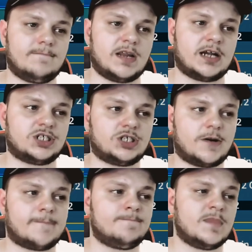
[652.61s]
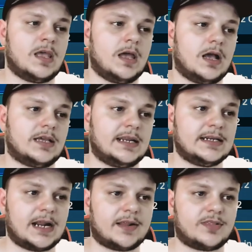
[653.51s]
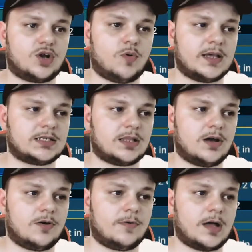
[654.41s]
Not sure. Getting down in the quests though,